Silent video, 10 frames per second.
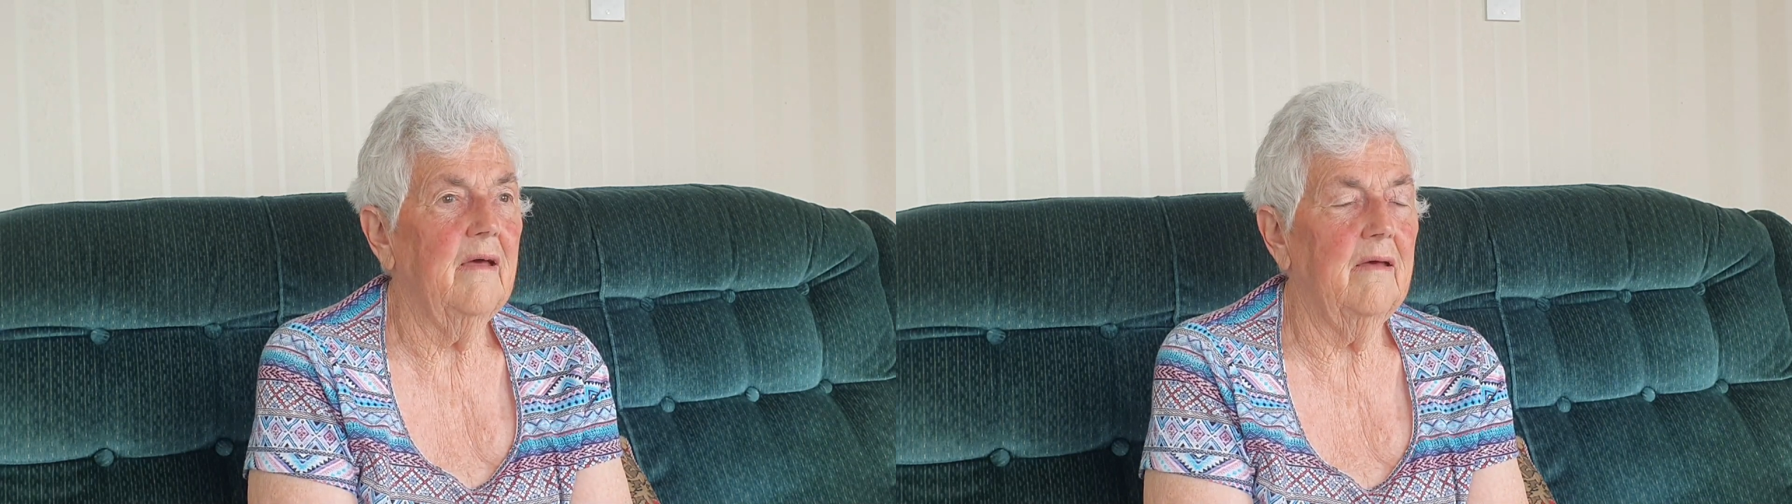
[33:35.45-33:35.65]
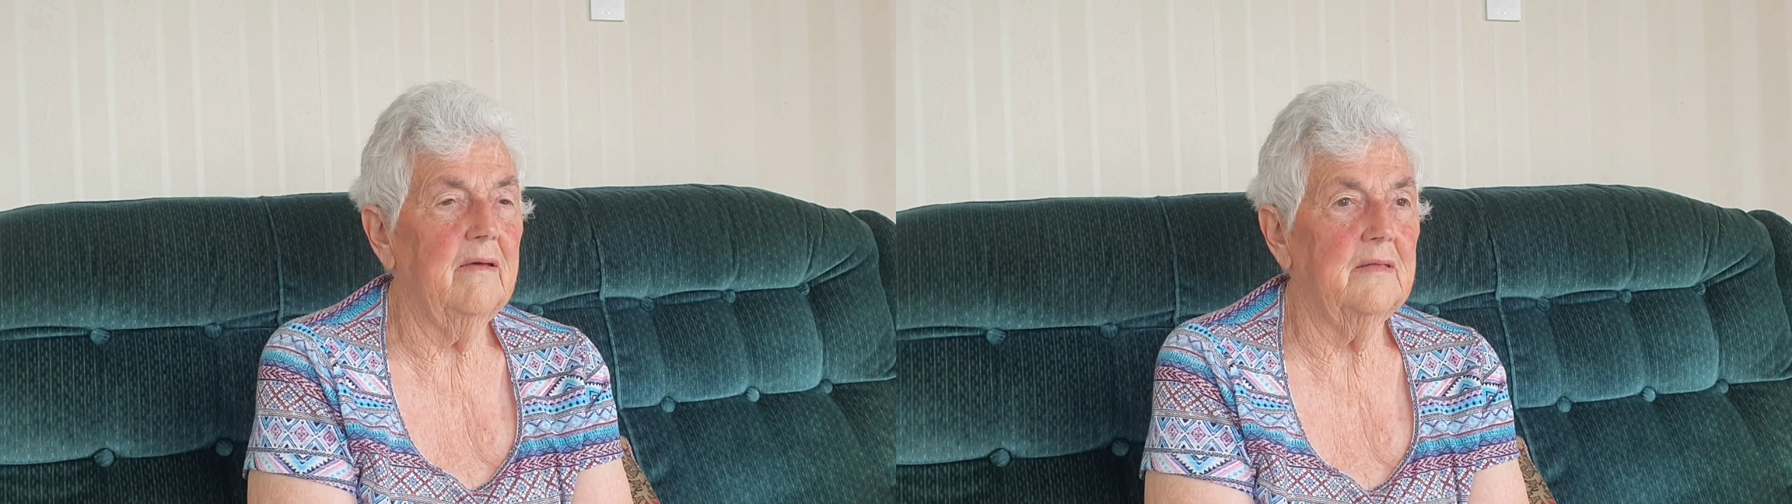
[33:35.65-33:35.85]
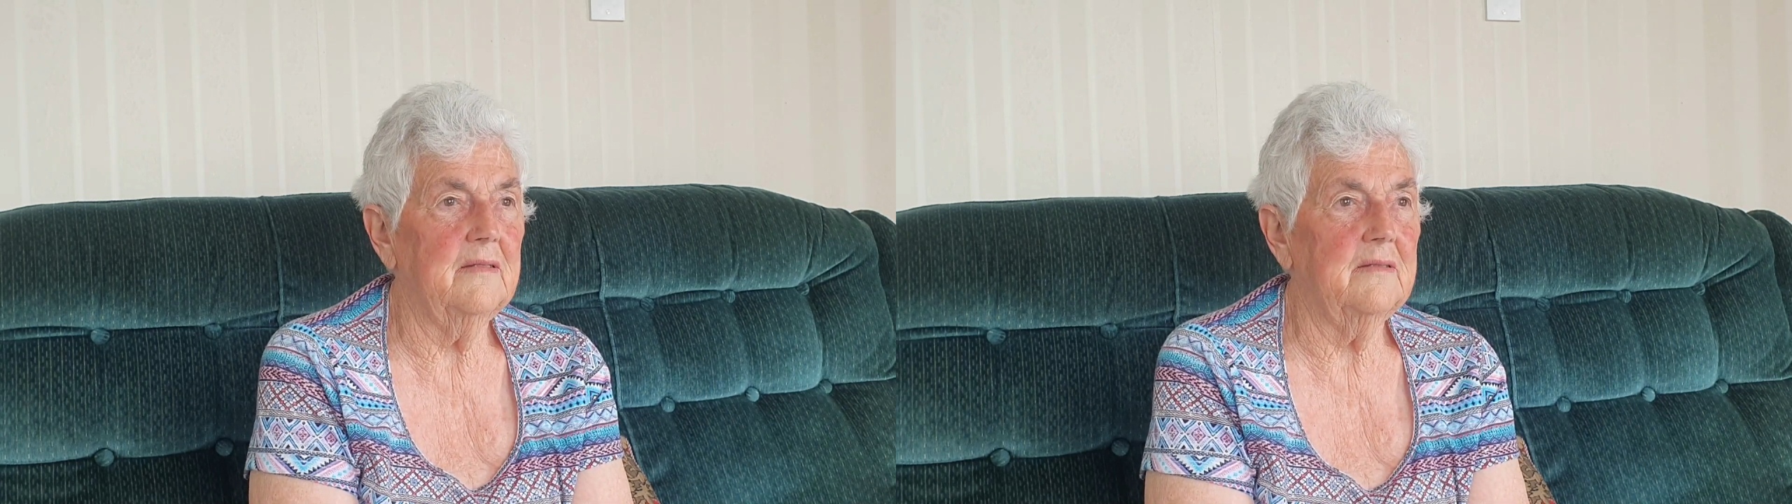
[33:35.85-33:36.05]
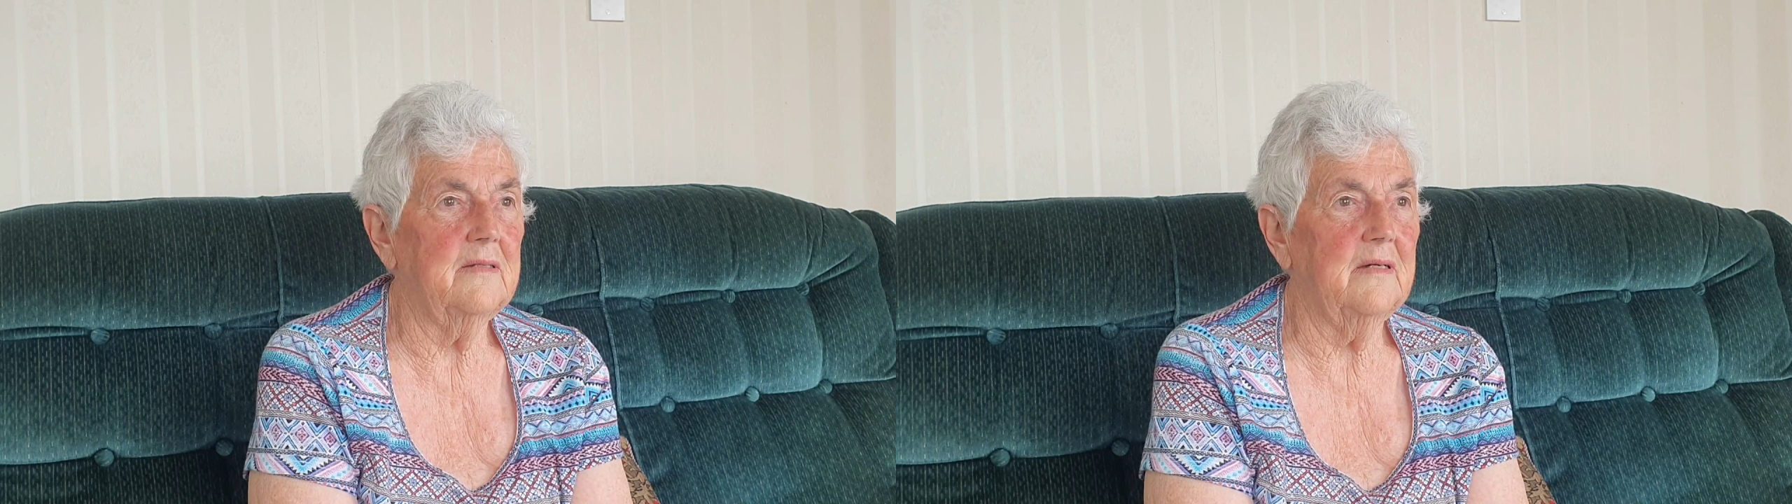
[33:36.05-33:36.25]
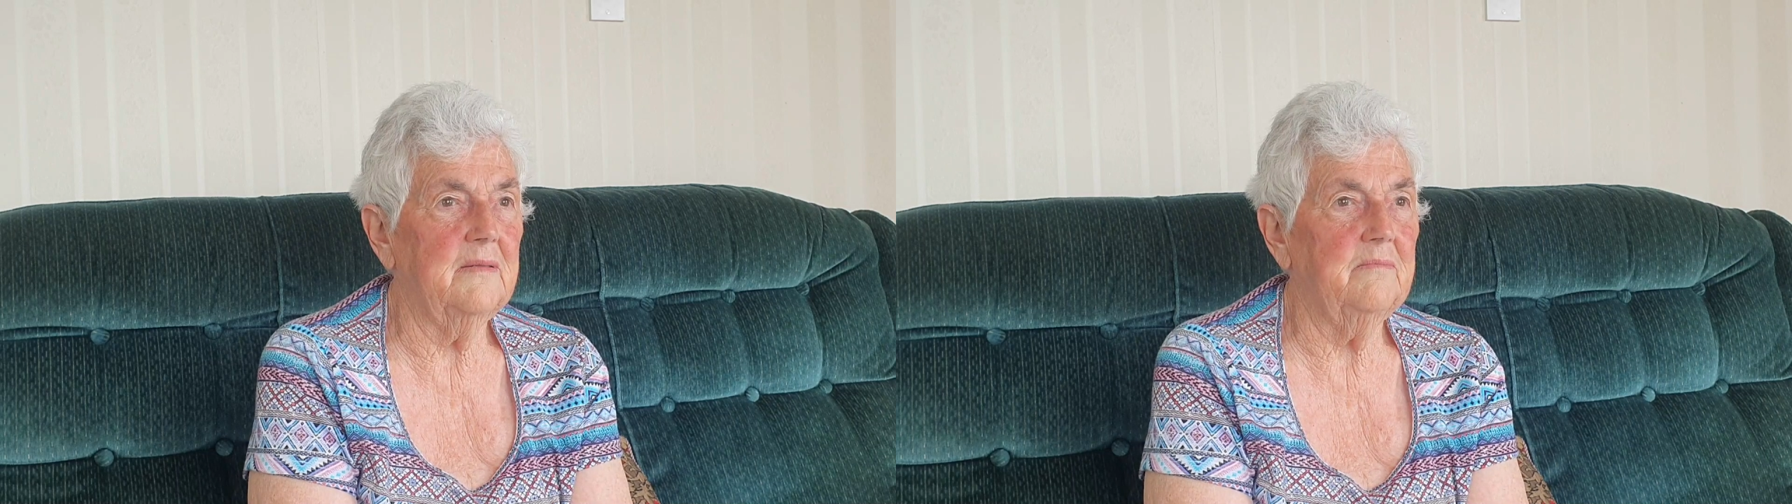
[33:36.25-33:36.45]
and
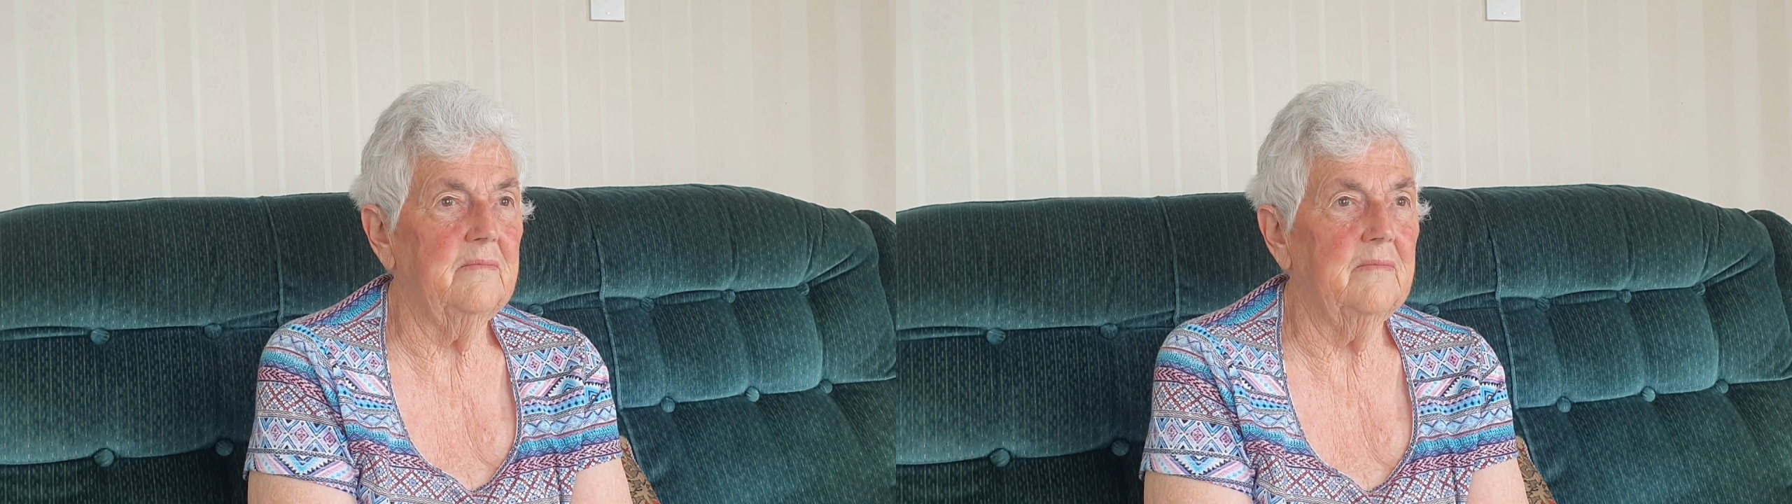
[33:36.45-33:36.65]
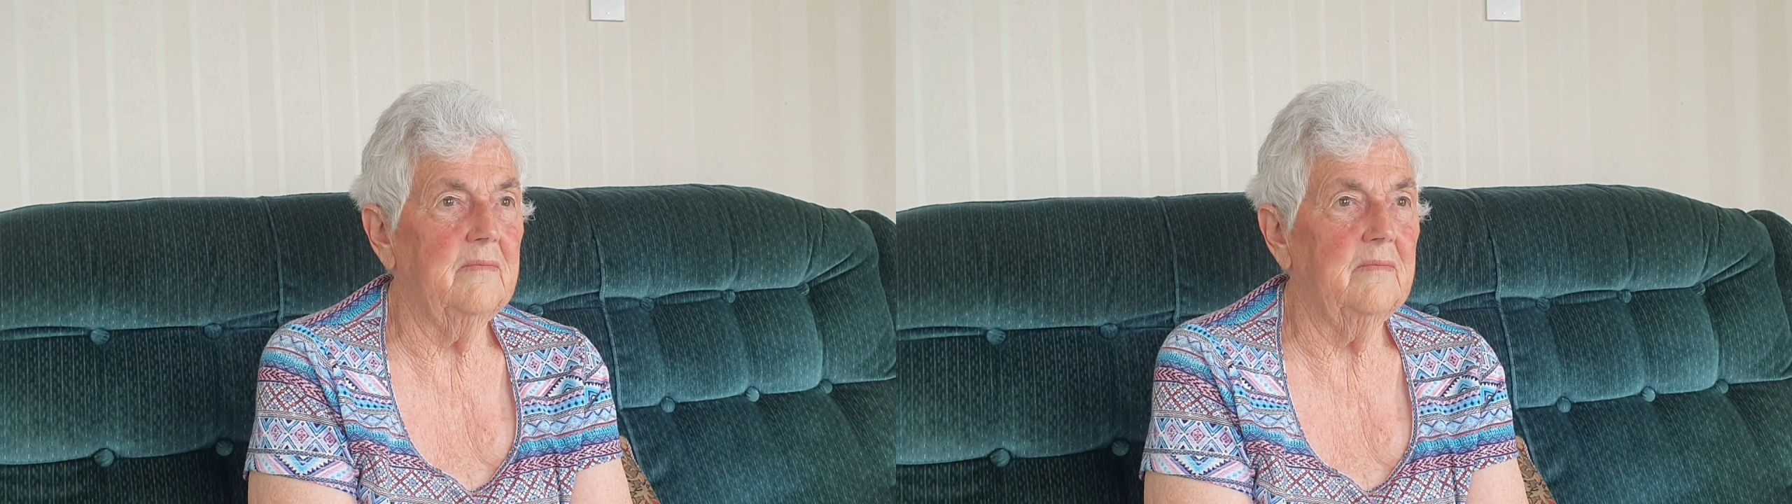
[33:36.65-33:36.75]
um,